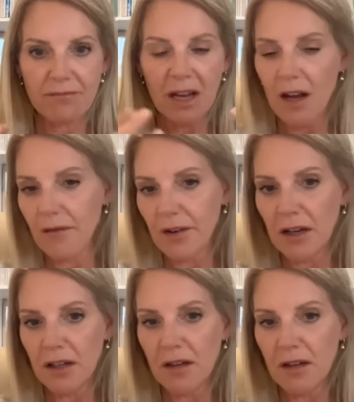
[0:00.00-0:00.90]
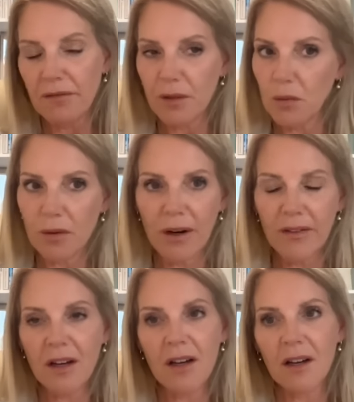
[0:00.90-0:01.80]
heart failure, fluid around
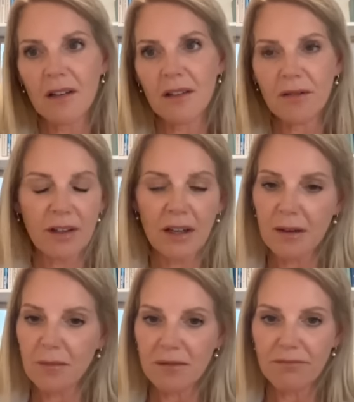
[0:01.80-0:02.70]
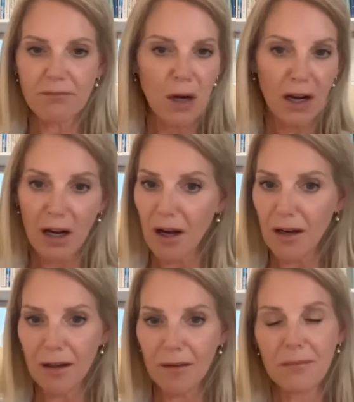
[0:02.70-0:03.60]
the heart, inflamed
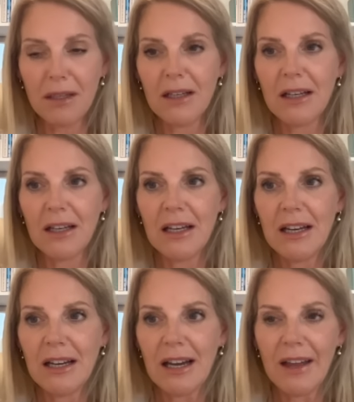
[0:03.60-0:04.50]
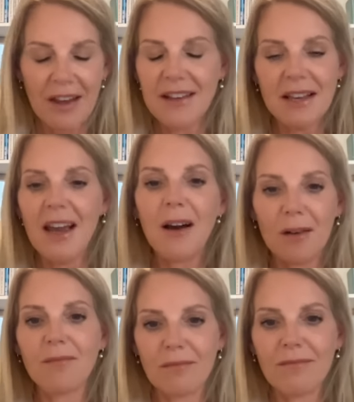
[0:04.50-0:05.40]
myocardium. And that's
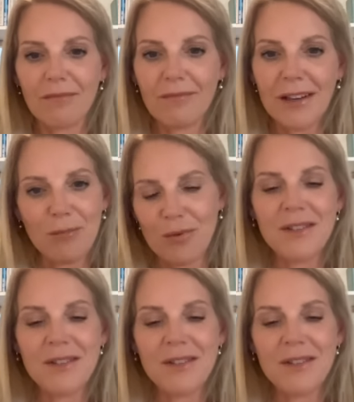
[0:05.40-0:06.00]
how it